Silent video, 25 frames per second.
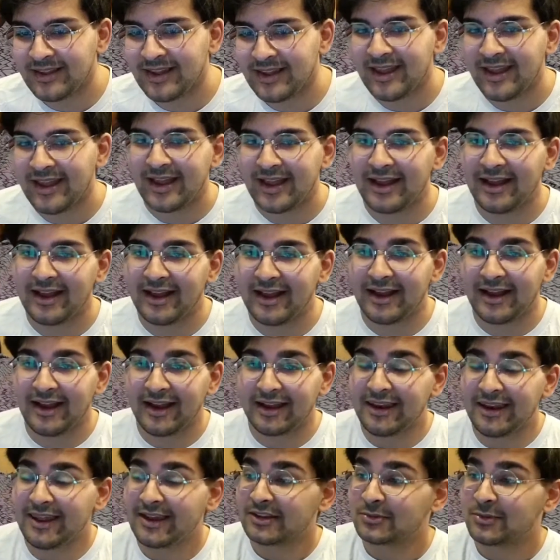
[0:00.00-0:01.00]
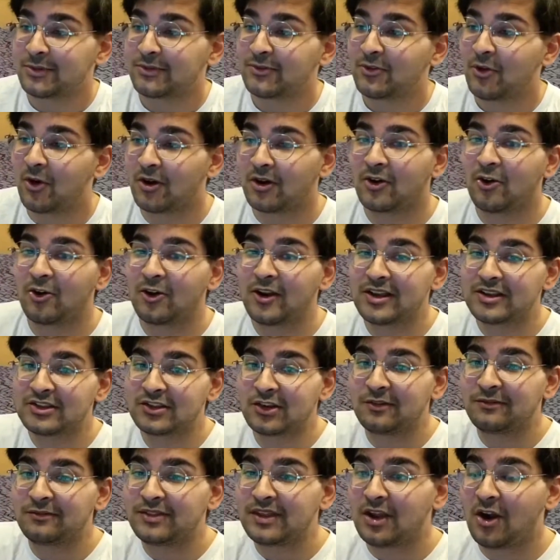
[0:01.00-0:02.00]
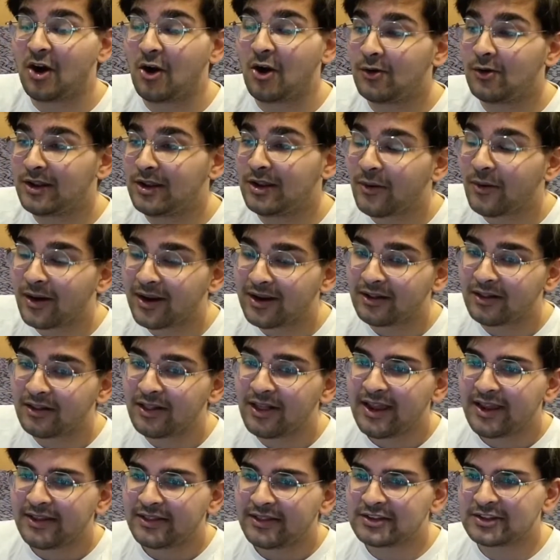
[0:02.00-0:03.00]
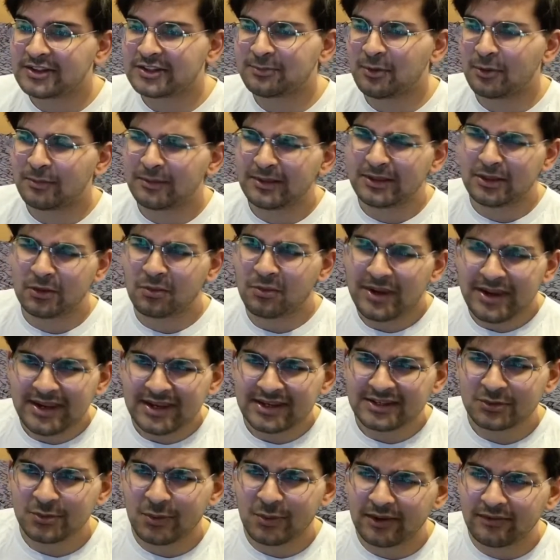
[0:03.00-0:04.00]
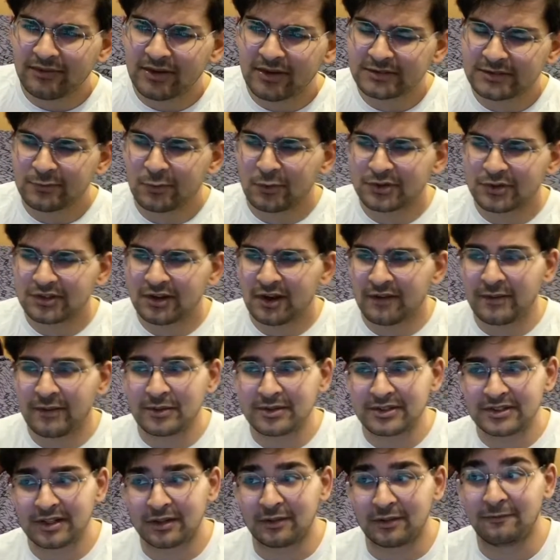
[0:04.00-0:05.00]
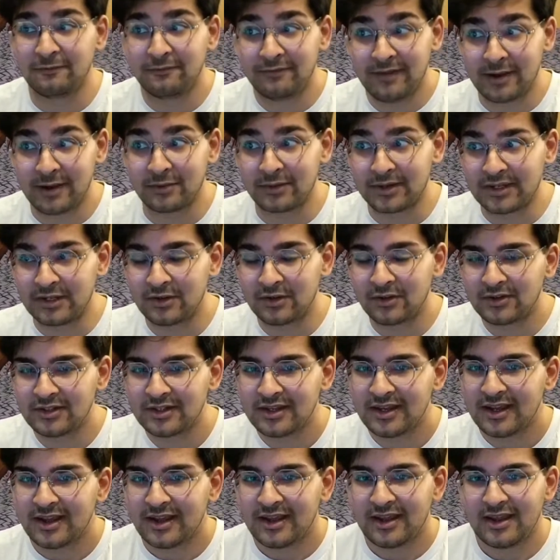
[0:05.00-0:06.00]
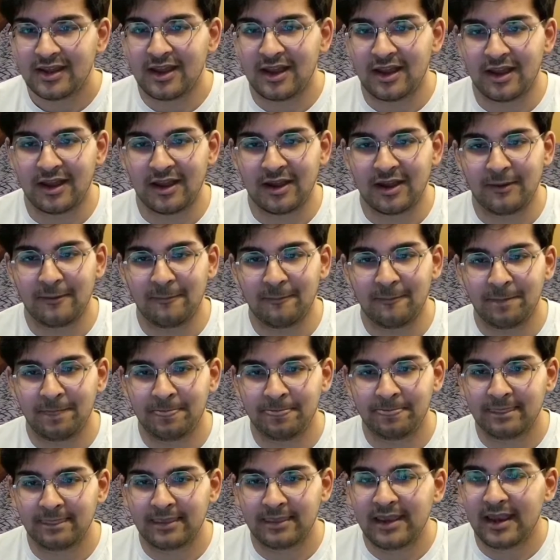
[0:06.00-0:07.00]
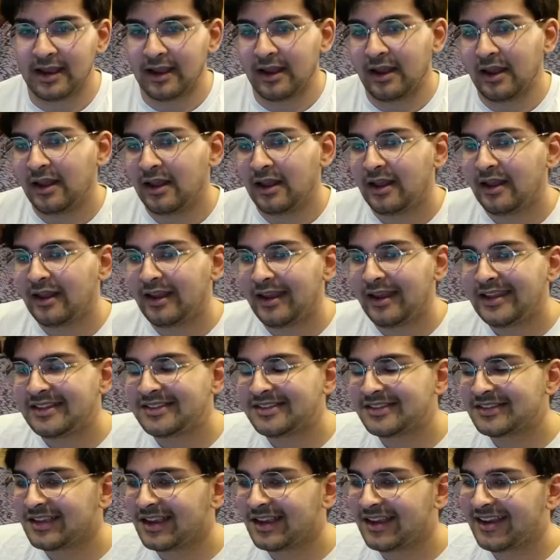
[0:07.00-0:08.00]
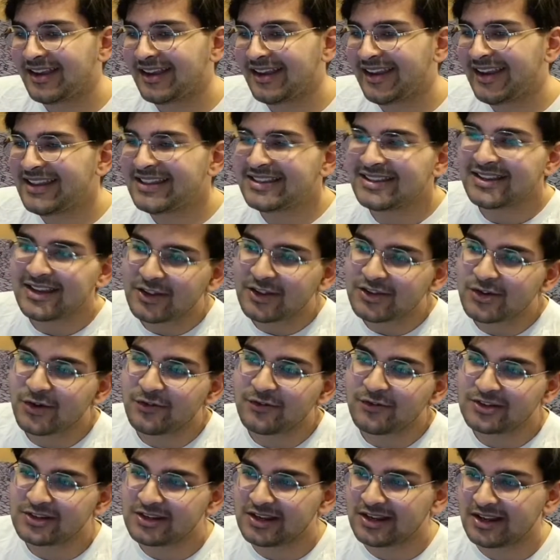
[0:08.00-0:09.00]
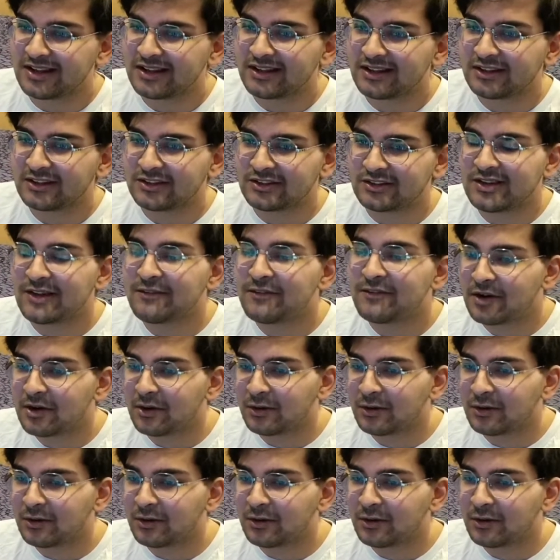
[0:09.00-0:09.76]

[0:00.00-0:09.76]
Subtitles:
And next we've got Goddess of the Holy Grail. This is probably the weakest Wonderverse 4-star, though it's still very good. Yeah, it's obviously a little difficult